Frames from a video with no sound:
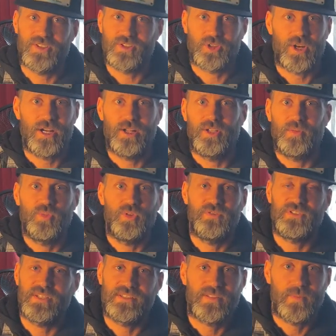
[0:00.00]
the trail and
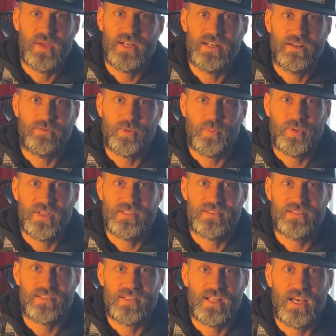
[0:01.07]
moves into many different
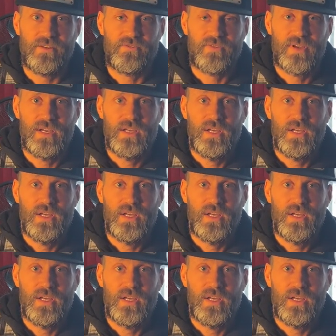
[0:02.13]
places in life.